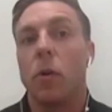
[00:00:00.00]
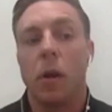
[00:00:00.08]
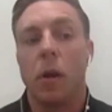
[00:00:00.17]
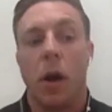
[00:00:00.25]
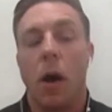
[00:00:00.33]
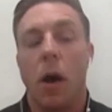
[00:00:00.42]

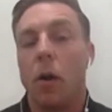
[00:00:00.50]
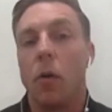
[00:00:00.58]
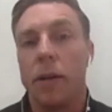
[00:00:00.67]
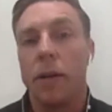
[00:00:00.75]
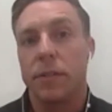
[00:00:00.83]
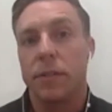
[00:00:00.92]

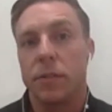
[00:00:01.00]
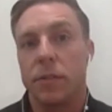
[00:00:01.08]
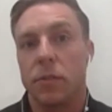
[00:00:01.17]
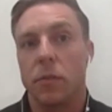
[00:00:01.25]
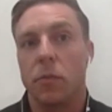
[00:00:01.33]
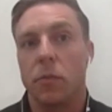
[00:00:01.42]
ROSs,
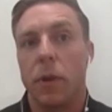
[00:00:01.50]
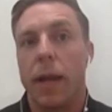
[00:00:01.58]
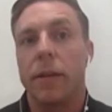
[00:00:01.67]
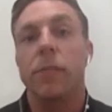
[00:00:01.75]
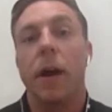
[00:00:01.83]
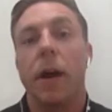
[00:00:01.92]

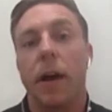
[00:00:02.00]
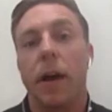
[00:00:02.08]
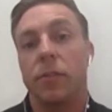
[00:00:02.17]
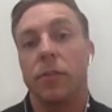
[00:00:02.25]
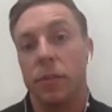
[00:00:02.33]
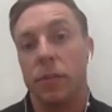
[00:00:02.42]
reactive
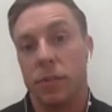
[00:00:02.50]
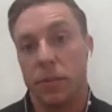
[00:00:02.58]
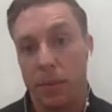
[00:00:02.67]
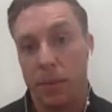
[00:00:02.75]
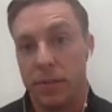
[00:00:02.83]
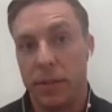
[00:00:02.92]
oxygen
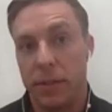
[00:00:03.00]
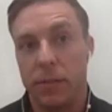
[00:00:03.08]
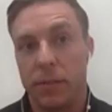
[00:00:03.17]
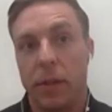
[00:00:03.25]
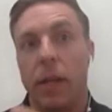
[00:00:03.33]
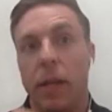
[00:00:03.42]
species.
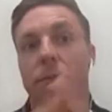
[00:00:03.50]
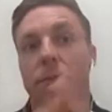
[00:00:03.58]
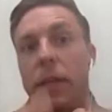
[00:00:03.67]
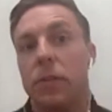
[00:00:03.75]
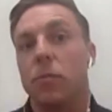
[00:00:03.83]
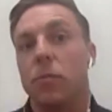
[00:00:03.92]
And if
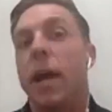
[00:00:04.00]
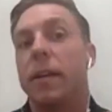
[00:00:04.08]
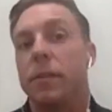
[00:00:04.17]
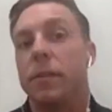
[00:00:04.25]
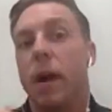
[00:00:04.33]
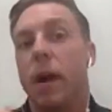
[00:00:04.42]
these
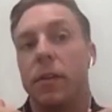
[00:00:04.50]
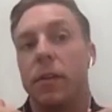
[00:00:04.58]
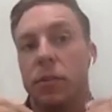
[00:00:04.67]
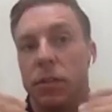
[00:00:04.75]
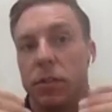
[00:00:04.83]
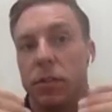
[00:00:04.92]
reactive
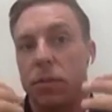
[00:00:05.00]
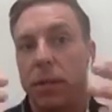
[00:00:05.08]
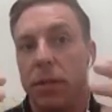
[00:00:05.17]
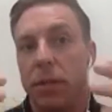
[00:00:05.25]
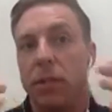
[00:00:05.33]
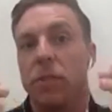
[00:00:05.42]
oxygen
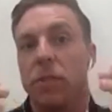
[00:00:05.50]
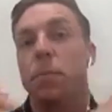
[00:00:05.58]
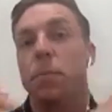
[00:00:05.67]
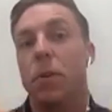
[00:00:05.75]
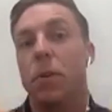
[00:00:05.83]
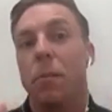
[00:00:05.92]
species
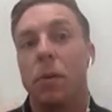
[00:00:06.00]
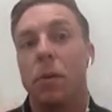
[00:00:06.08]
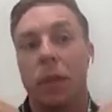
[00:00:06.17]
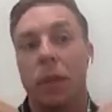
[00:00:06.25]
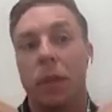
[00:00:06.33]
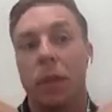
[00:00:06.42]
build up
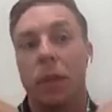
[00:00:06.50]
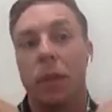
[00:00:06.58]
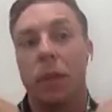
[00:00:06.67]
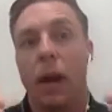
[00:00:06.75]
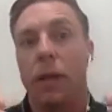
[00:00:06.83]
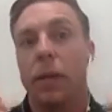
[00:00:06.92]
within your
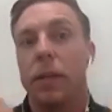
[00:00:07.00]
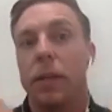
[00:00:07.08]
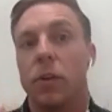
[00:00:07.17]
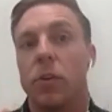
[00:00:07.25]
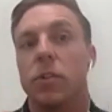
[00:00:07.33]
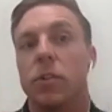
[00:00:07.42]
body, these are
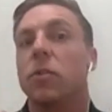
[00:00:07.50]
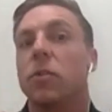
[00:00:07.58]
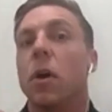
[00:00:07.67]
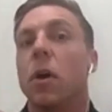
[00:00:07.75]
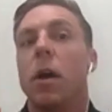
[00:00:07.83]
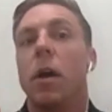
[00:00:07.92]
just
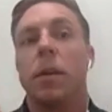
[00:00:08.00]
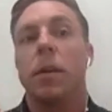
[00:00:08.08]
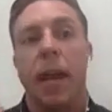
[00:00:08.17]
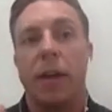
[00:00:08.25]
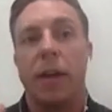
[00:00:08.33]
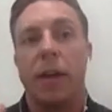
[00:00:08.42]

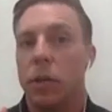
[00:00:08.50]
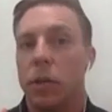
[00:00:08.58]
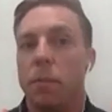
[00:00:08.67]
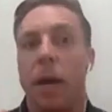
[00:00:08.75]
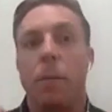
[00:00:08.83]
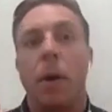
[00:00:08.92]
naturally
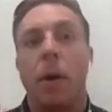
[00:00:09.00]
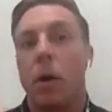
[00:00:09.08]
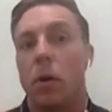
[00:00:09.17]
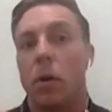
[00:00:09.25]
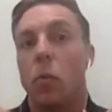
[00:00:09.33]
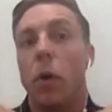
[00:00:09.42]
metabolic
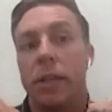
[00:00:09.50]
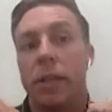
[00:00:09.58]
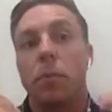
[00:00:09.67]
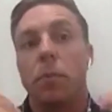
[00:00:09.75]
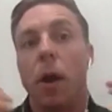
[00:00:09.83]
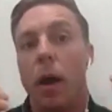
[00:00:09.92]
waste
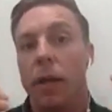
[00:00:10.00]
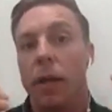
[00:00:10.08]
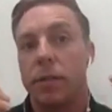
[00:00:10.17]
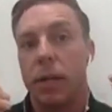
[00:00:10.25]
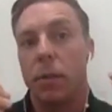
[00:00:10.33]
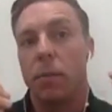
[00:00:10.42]
products that
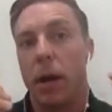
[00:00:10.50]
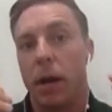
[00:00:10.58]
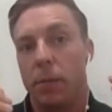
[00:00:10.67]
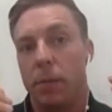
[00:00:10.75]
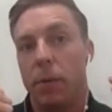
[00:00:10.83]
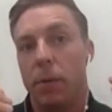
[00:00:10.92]
your body
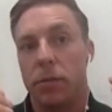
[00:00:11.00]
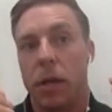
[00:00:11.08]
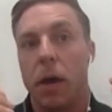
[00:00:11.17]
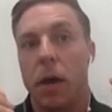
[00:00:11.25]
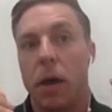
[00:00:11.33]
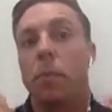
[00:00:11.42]
builds
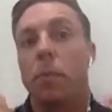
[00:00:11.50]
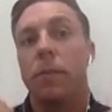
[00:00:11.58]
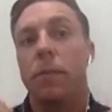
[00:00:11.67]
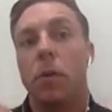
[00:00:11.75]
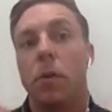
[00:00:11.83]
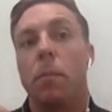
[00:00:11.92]
up. But if
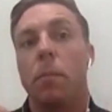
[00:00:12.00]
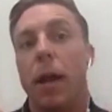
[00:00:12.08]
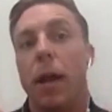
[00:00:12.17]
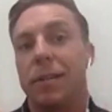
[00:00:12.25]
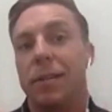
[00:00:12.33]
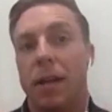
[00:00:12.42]
your body
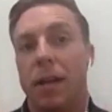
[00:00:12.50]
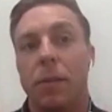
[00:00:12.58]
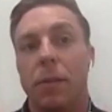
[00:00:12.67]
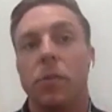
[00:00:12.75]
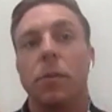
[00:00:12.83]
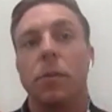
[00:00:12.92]
is not able
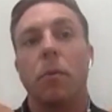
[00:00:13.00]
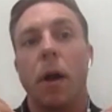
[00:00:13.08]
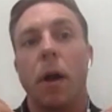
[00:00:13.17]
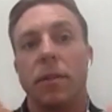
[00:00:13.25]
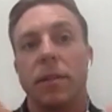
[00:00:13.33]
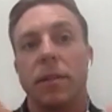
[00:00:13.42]
to
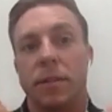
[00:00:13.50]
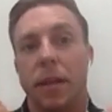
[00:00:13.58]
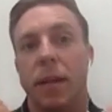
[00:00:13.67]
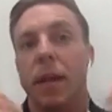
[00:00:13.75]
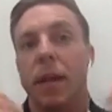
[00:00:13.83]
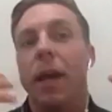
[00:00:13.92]
process it,
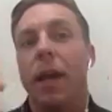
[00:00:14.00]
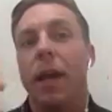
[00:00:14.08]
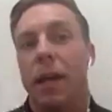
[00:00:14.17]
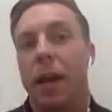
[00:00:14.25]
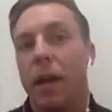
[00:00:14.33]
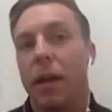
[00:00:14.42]
it
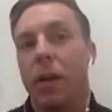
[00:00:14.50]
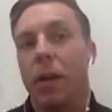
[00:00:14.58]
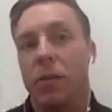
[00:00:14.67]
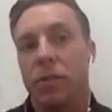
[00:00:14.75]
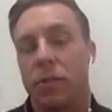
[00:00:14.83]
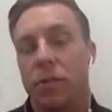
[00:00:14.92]
kind of
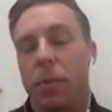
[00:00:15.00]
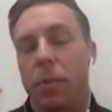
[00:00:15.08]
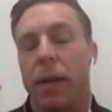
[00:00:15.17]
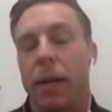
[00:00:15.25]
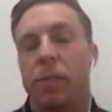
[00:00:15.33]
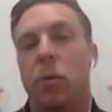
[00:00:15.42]
causes your body
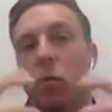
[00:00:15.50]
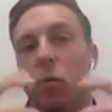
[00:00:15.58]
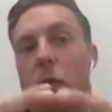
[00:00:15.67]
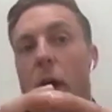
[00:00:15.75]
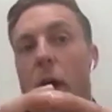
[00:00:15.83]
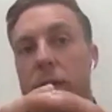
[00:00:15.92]
to
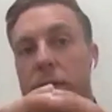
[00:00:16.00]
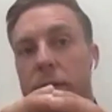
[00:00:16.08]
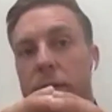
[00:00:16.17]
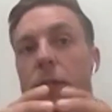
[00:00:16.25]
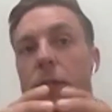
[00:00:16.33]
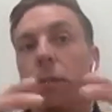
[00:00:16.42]
rust
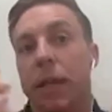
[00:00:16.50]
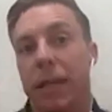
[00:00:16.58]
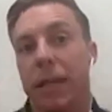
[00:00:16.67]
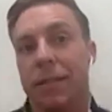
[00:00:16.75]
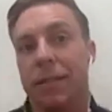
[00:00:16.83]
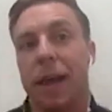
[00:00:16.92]
from the
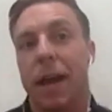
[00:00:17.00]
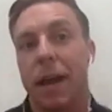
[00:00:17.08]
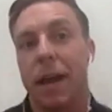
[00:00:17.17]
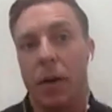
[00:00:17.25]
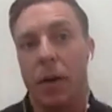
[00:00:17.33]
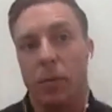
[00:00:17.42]
inside
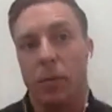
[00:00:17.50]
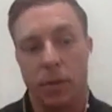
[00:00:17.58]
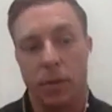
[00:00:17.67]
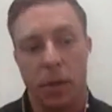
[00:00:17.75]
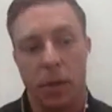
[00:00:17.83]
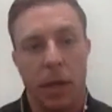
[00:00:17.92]
out,
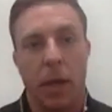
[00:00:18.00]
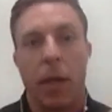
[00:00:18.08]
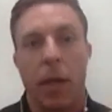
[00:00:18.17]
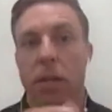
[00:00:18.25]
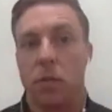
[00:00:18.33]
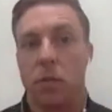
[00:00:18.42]

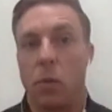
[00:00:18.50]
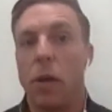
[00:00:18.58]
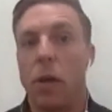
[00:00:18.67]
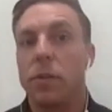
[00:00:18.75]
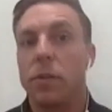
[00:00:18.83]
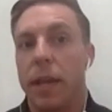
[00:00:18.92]
as well
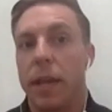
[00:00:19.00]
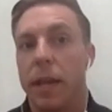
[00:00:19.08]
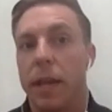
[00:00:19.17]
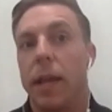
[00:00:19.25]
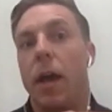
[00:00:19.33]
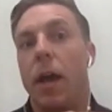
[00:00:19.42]
as again
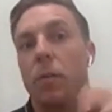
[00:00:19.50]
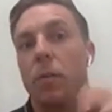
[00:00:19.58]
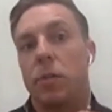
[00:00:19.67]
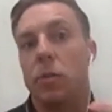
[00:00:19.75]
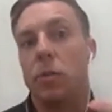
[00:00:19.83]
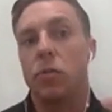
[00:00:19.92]
it helps
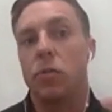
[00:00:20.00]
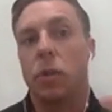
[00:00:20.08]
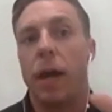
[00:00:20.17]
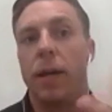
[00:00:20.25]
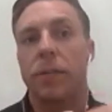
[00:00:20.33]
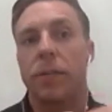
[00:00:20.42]

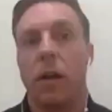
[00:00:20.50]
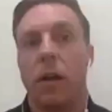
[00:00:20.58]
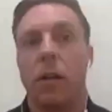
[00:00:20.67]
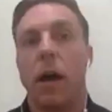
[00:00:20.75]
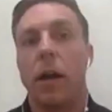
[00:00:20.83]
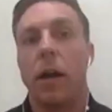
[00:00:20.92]
neutralize a
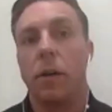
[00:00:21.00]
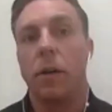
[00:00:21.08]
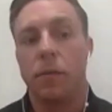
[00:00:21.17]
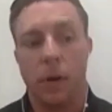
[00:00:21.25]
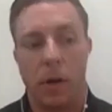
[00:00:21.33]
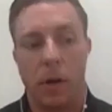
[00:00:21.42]
lot of
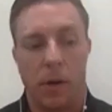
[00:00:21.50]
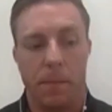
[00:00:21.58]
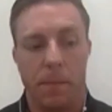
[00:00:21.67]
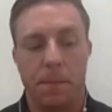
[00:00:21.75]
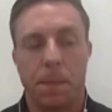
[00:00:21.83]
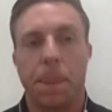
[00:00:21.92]

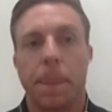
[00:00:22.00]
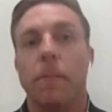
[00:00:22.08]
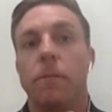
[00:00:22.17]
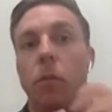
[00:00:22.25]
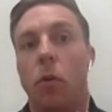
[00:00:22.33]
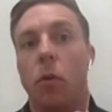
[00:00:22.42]

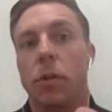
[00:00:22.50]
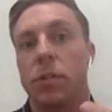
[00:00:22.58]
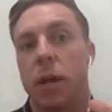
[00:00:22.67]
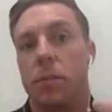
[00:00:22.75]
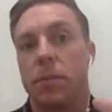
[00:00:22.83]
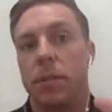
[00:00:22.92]
foreign
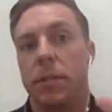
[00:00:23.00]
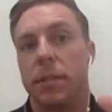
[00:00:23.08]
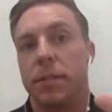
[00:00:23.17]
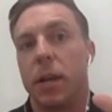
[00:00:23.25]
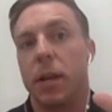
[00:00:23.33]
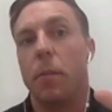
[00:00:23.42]
substances
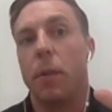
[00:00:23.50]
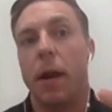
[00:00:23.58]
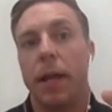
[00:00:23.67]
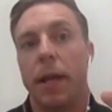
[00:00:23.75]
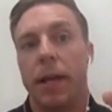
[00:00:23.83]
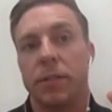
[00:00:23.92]
that our body
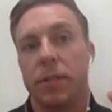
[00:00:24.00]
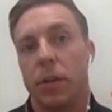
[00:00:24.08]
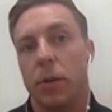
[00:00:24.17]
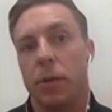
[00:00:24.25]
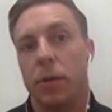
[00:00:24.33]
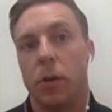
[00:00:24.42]
has to deal
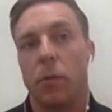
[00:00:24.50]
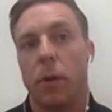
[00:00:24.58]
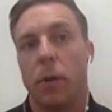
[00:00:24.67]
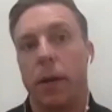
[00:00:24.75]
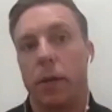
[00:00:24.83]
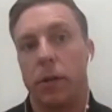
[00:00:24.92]
with on a
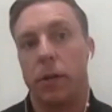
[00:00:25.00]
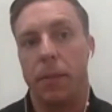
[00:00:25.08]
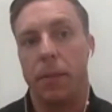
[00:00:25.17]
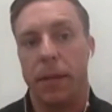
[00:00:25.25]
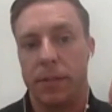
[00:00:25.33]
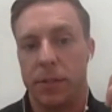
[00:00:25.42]
regular day
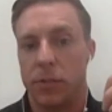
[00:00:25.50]
basis.